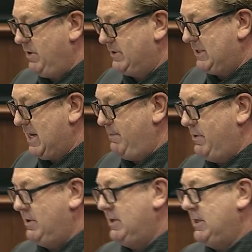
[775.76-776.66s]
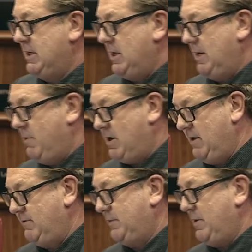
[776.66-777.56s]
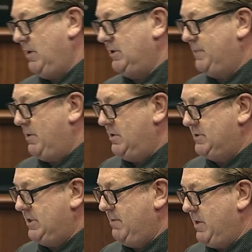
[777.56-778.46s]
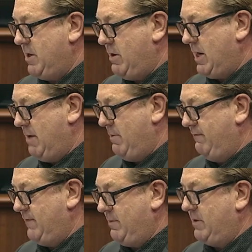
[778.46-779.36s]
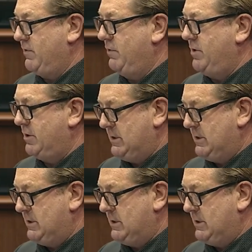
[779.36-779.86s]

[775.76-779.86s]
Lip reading: with a slap. In my experience, it did me no harm and a fair bit of good.